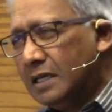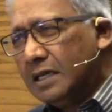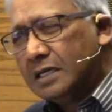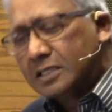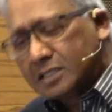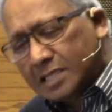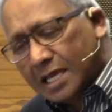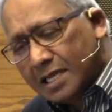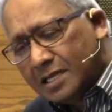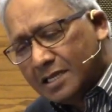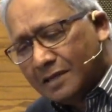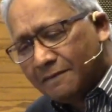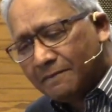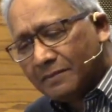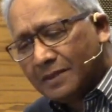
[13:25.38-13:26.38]

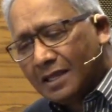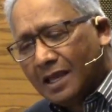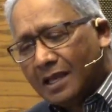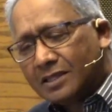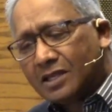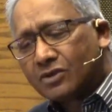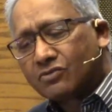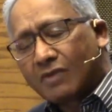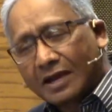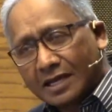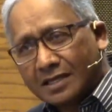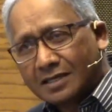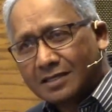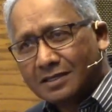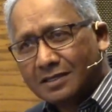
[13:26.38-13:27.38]
Standing at the
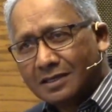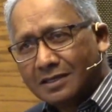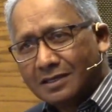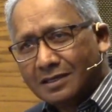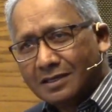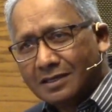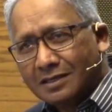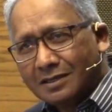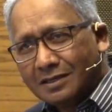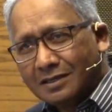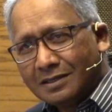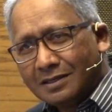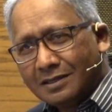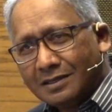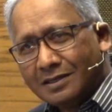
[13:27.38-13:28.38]
right
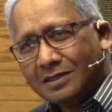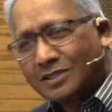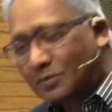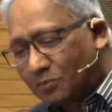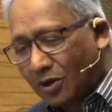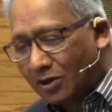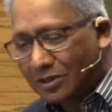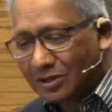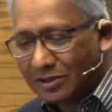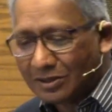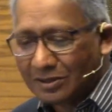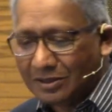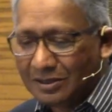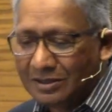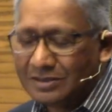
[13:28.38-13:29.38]
is the prodigal
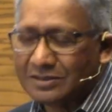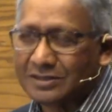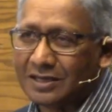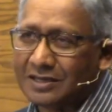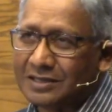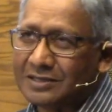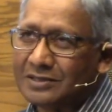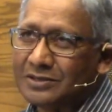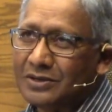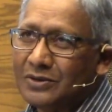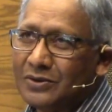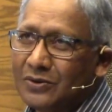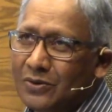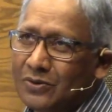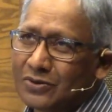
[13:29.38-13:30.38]
son's
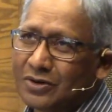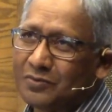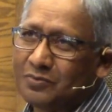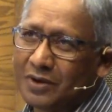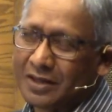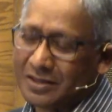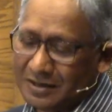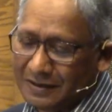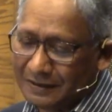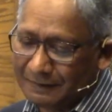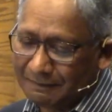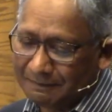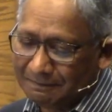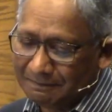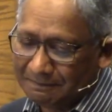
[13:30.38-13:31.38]
older brother,
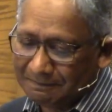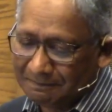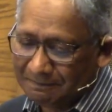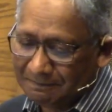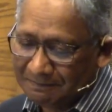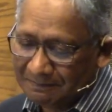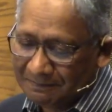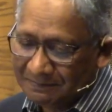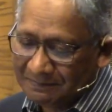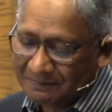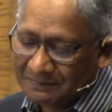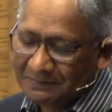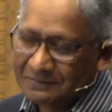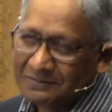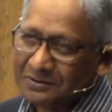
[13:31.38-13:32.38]

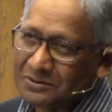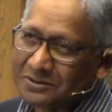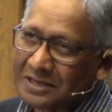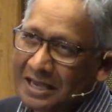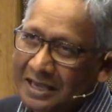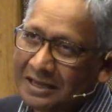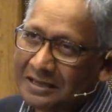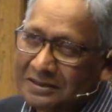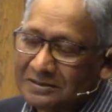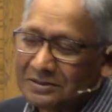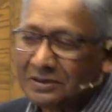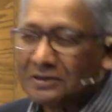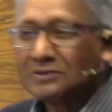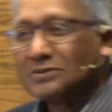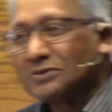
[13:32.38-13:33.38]
whose hands
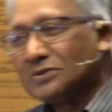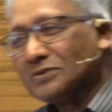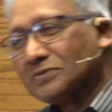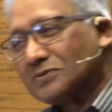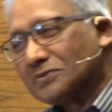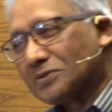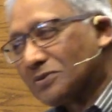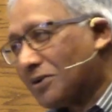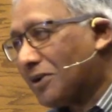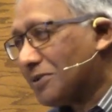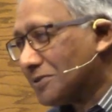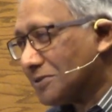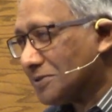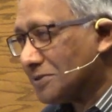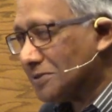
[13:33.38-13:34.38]
are sort of
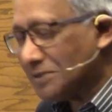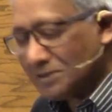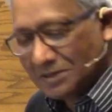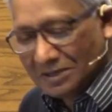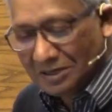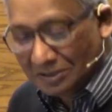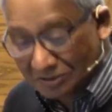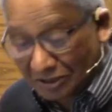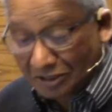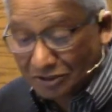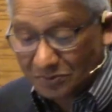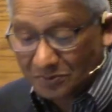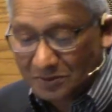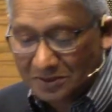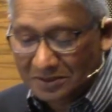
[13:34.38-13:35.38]
crossed in
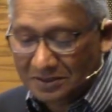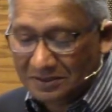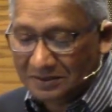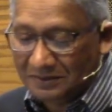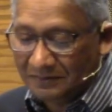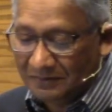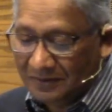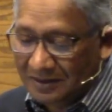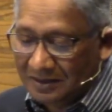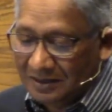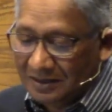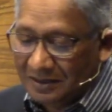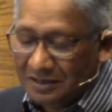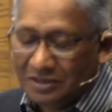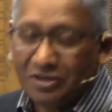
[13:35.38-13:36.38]
judgment.
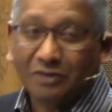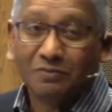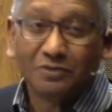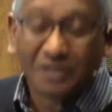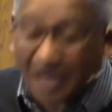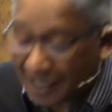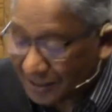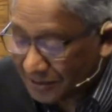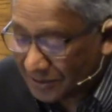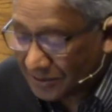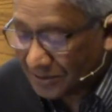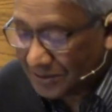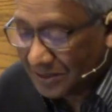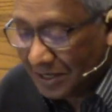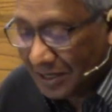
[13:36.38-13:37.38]
He
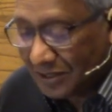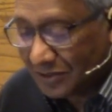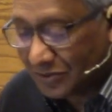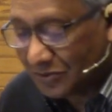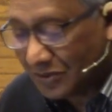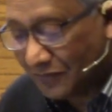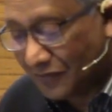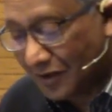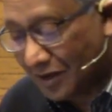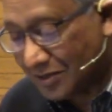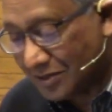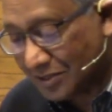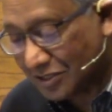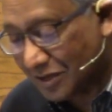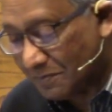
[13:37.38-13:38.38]
objects to the
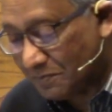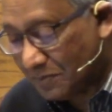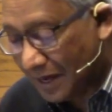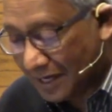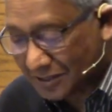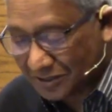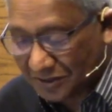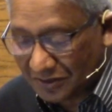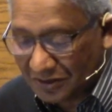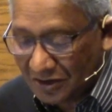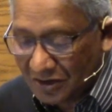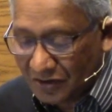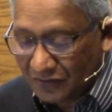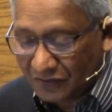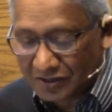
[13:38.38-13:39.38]
father's compassion
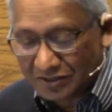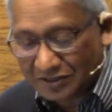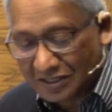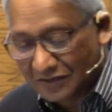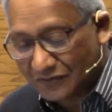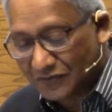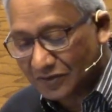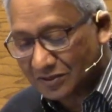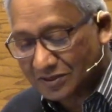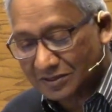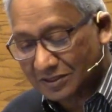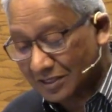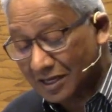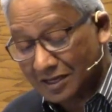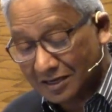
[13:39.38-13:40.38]
for the sinful
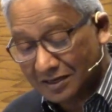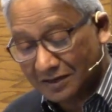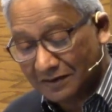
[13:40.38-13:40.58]
son.